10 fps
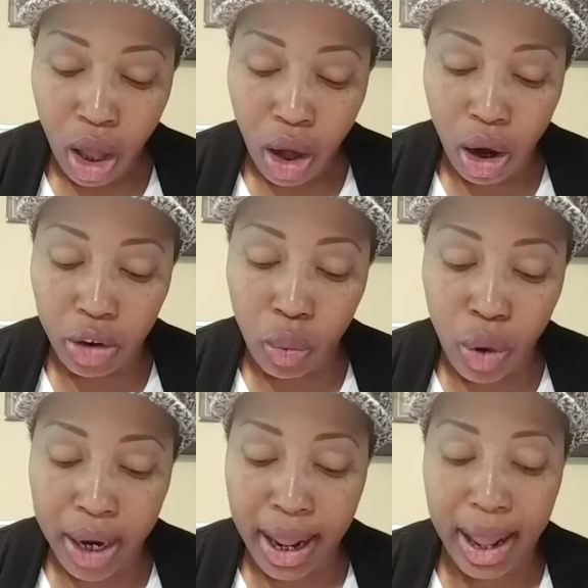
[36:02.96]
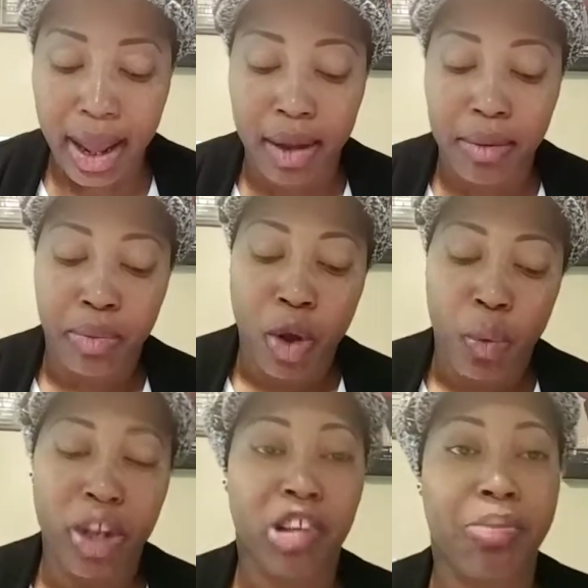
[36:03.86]
On the one hand,
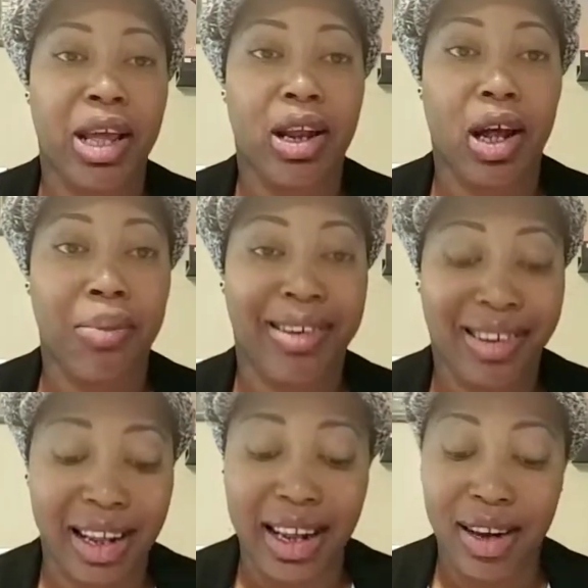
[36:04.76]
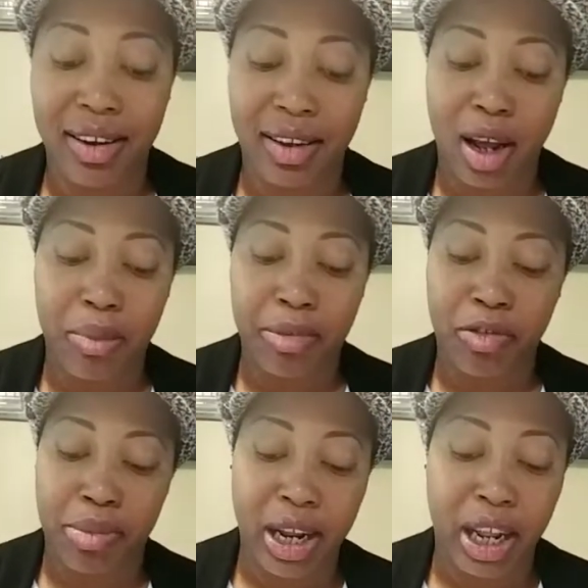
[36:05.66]
we spend obscene sums of
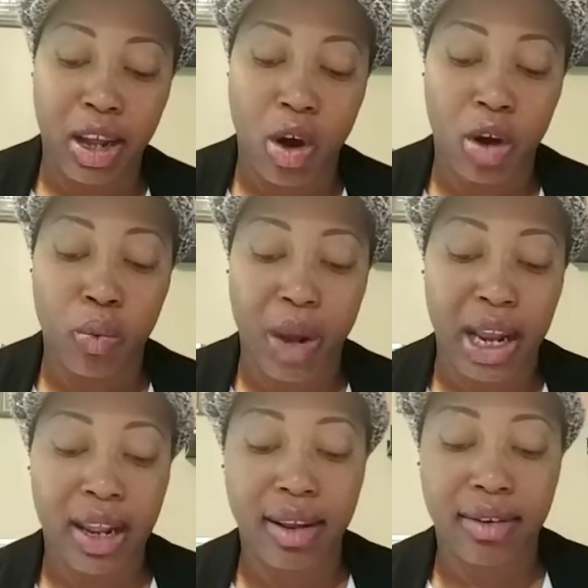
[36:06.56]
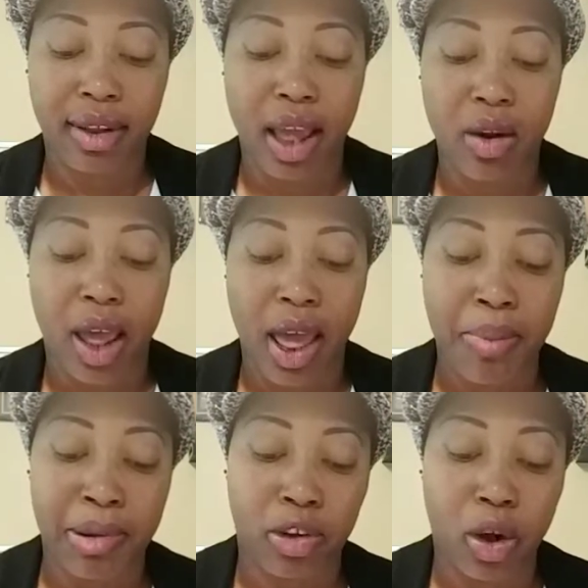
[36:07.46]
money on weddings and
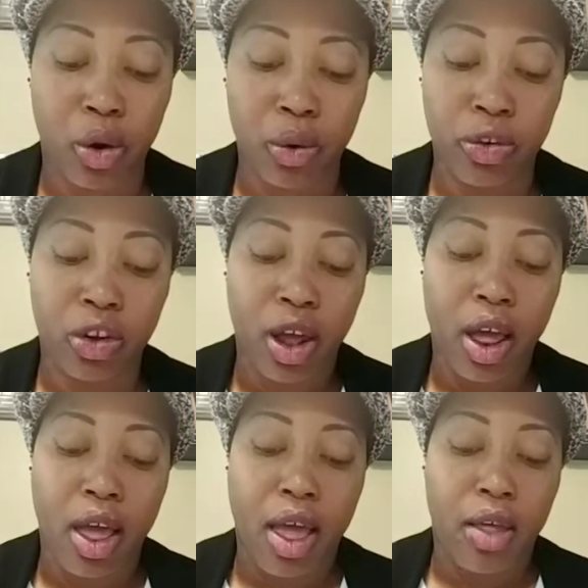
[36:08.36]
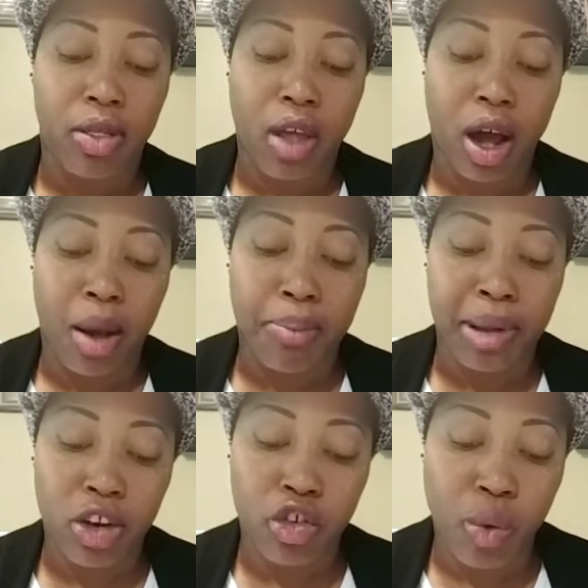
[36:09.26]
episodes,
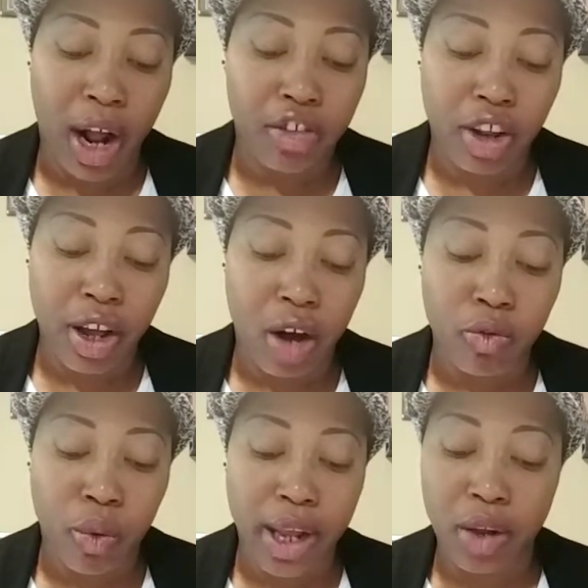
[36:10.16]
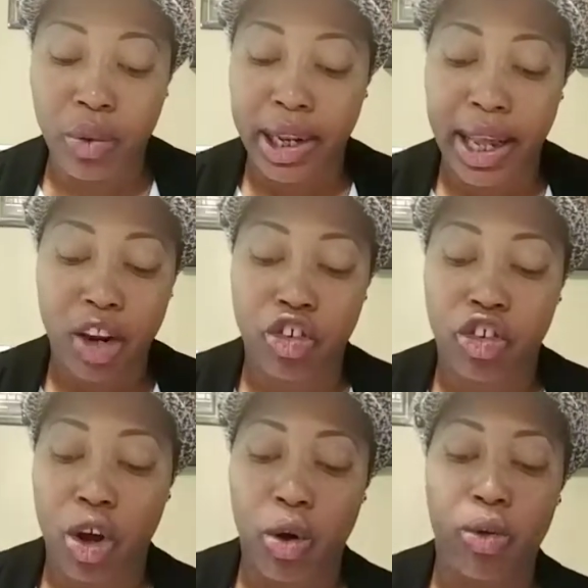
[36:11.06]
binge watching of wedding related
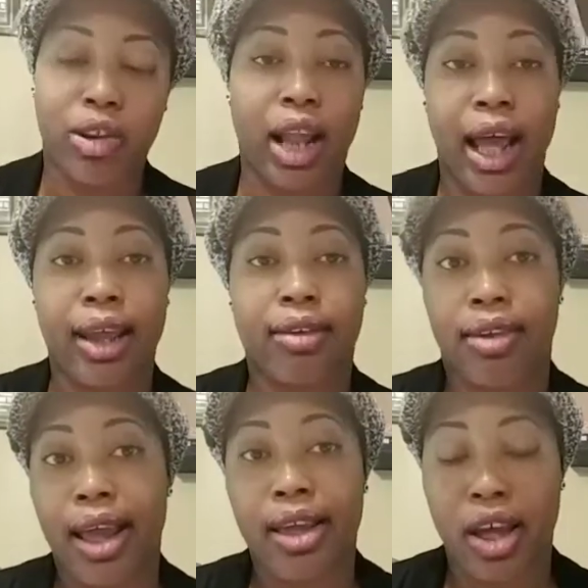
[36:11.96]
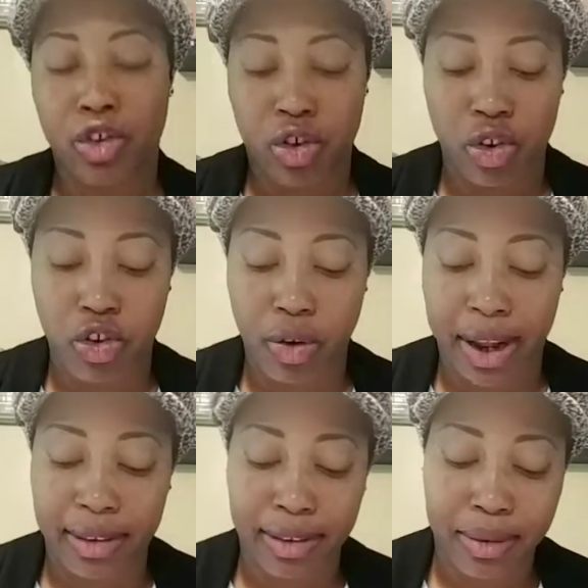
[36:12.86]
shows like Say Yes to the
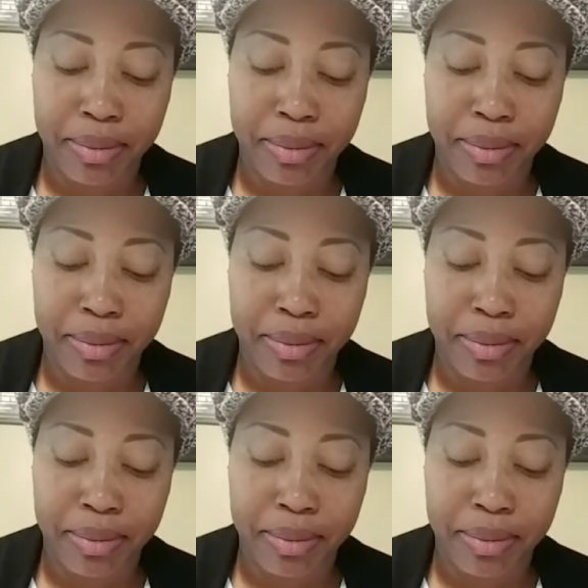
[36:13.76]
Dress.